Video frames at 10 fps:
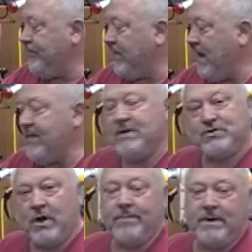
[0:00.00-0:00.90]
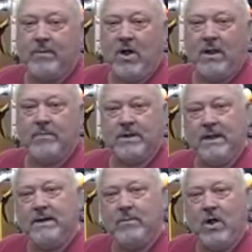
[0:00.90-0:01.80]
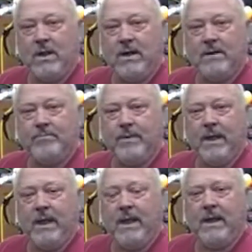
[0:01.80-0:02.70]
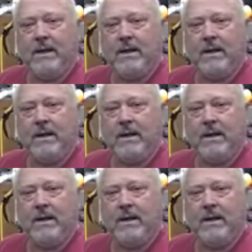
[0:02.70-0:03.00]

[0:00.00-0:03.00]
then sharpen them all up, clean them all up, and